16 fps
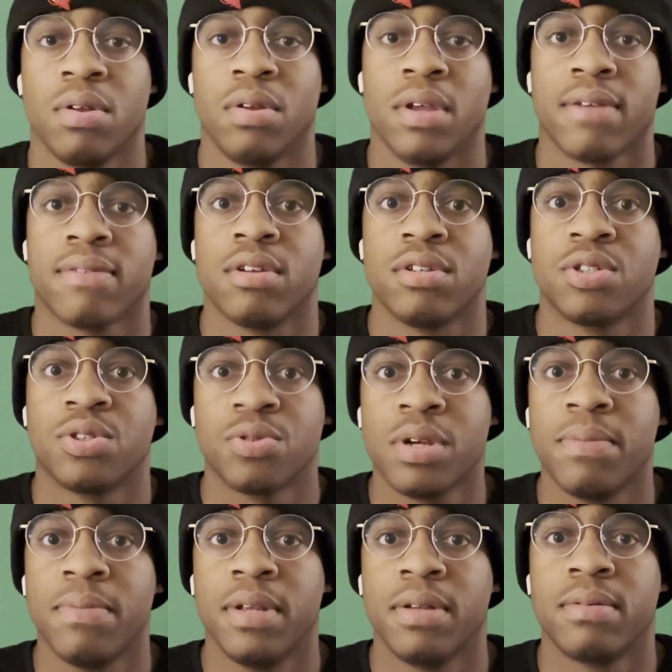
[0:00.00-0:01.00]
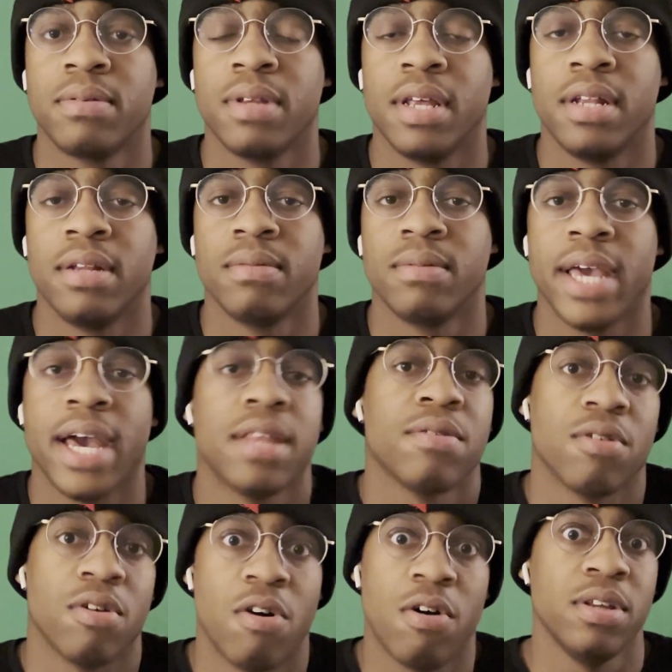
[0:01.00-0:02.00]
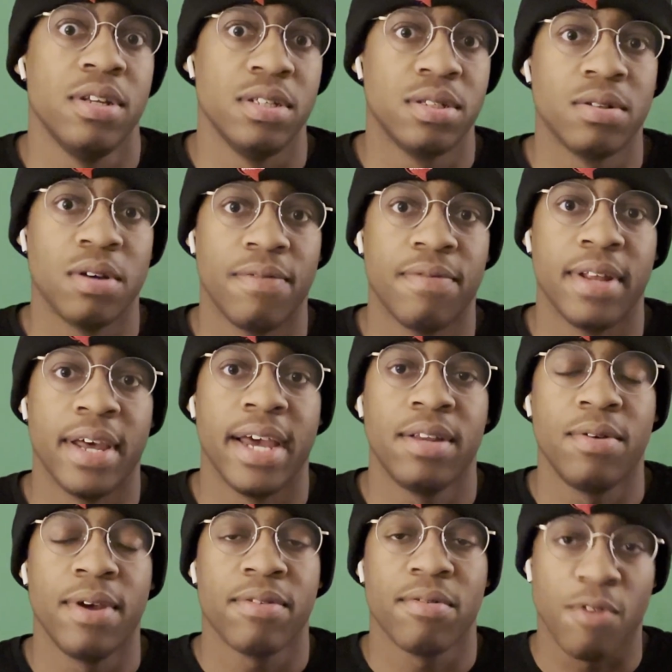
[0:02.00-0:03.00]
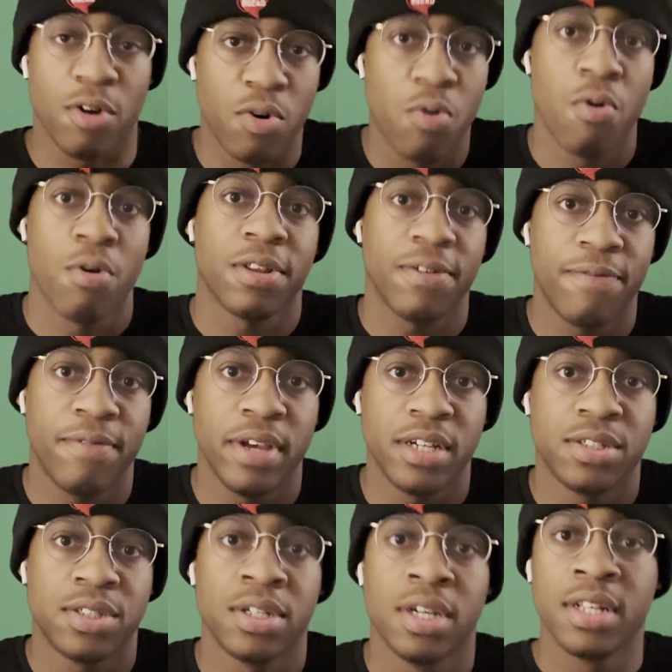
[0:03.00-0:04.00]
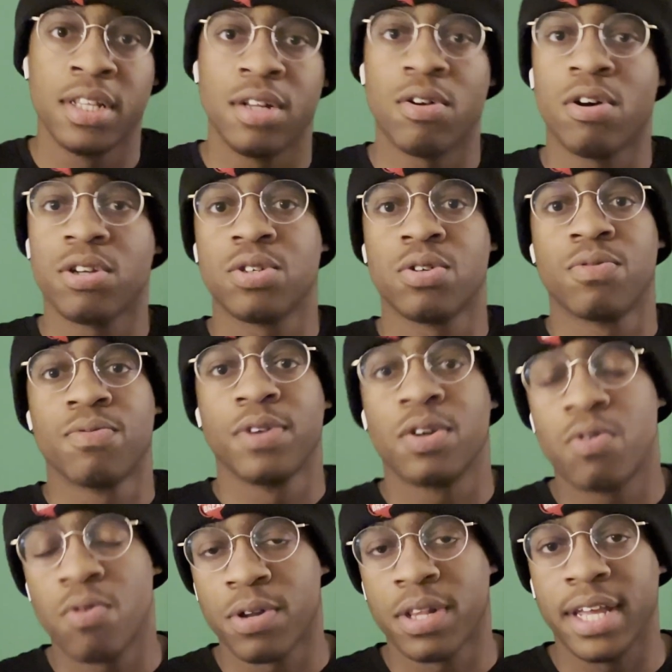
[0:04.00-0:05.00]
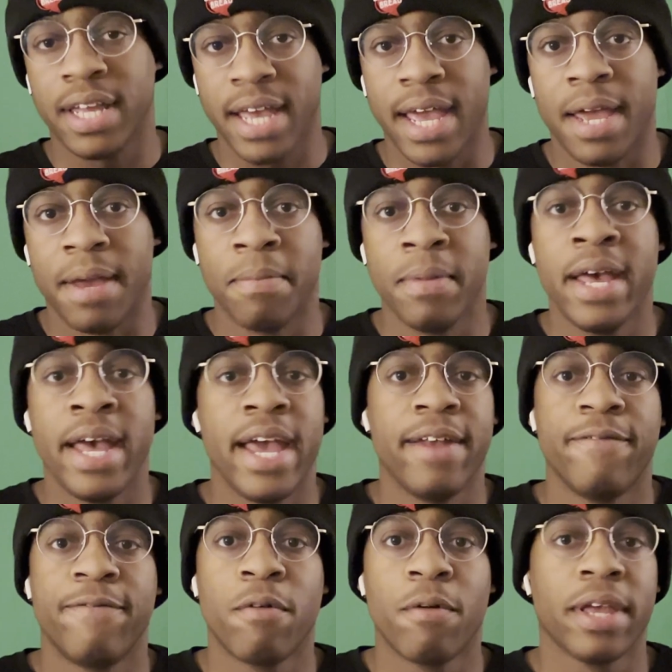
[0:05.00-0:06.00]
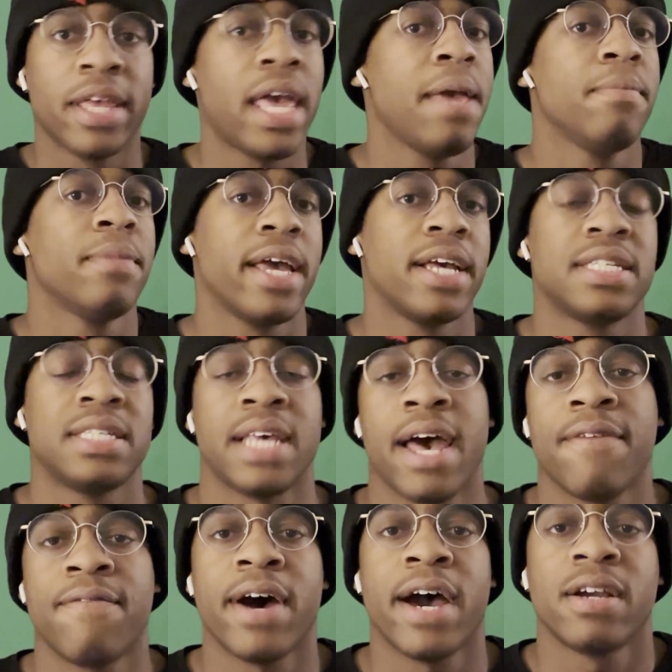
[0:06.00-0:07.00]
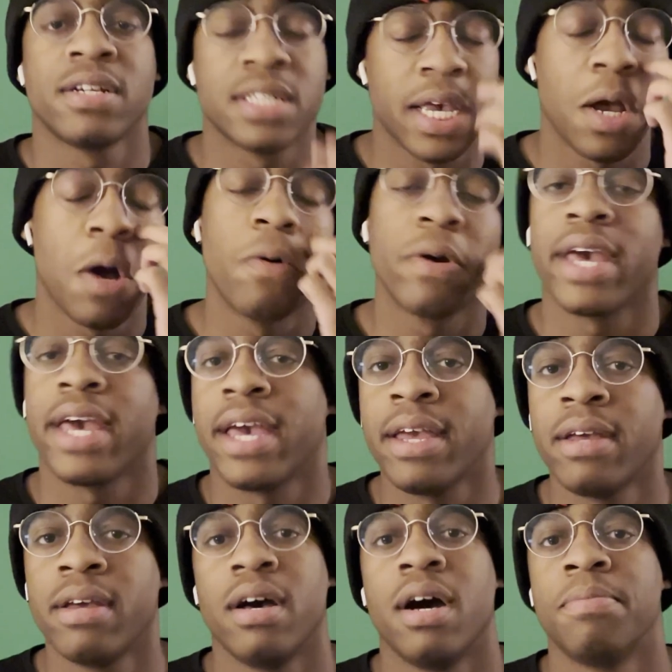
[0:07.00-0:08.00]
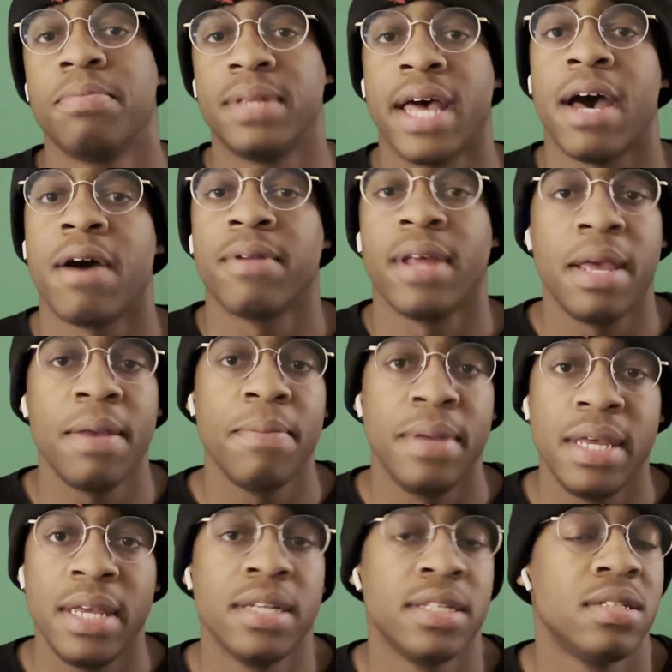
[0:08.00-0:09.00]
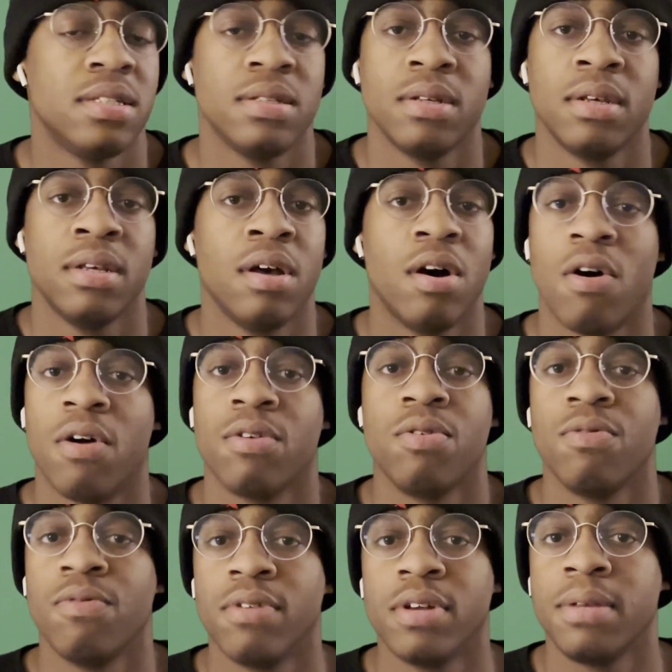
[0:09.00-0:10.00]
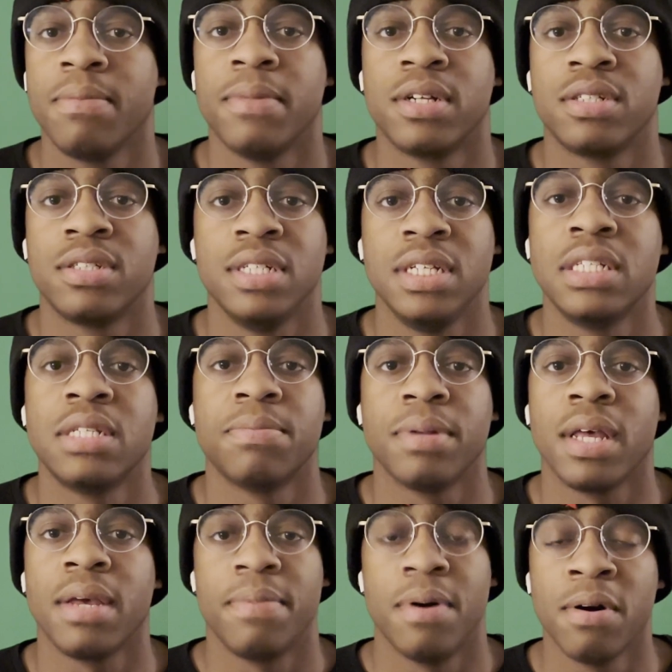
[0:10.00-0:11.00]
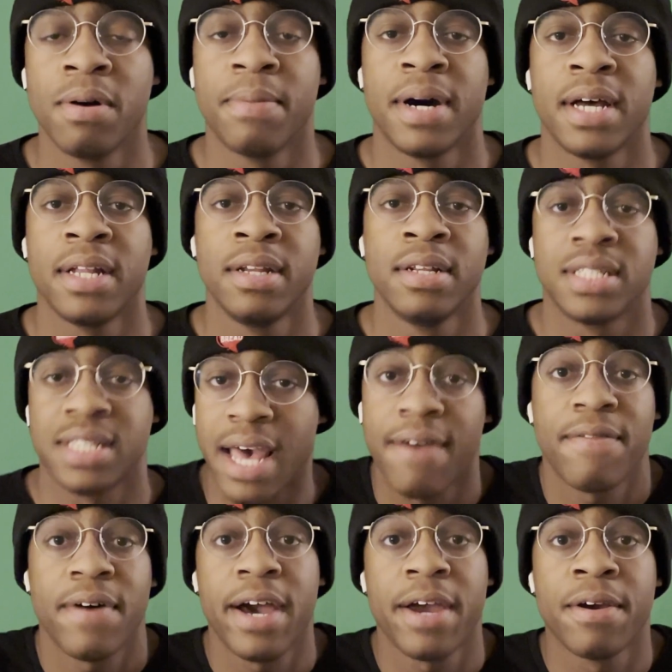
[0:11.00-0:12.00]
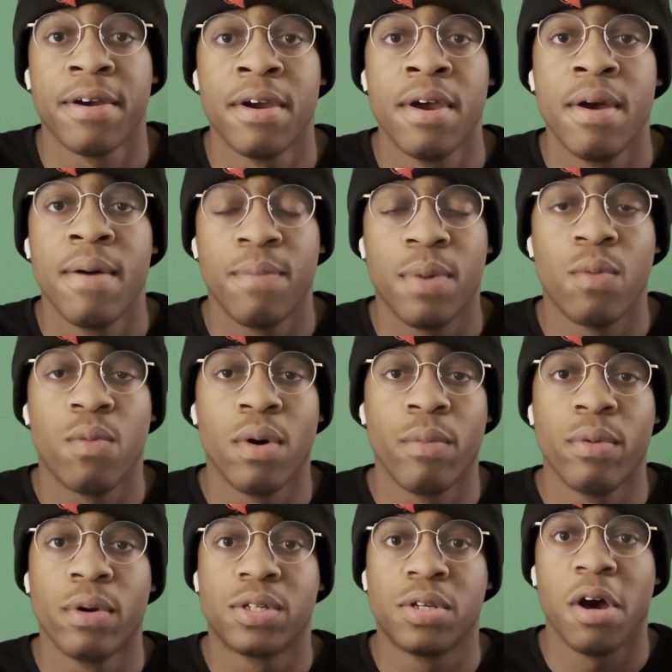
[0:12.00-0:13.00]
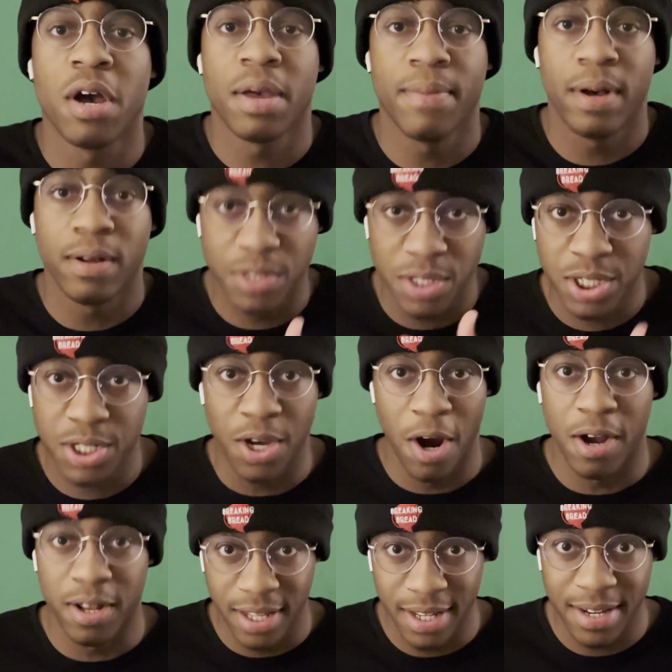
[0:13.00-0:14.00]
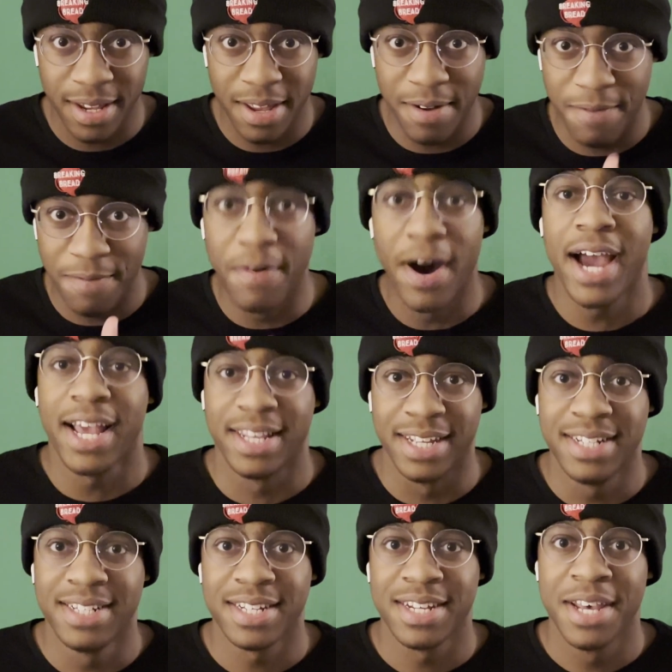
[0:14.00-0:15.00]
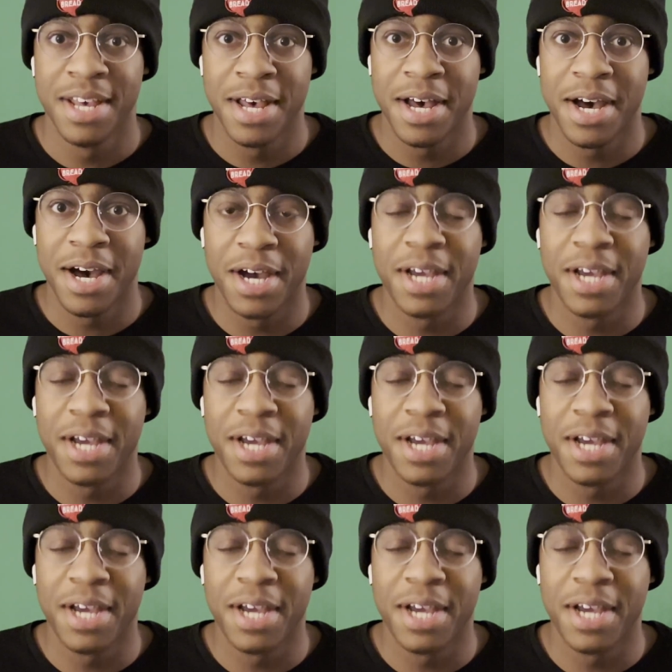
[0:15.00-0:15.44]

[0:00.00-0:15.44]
You have to stream it and gather an audience off of that. You have to record the fish and also record the game. And for a game like Sapphire, it's like, okay, up, down, A, B is all you really much need to play Pokemon Sapphire. But when we're talking about Scarlet and Violet, a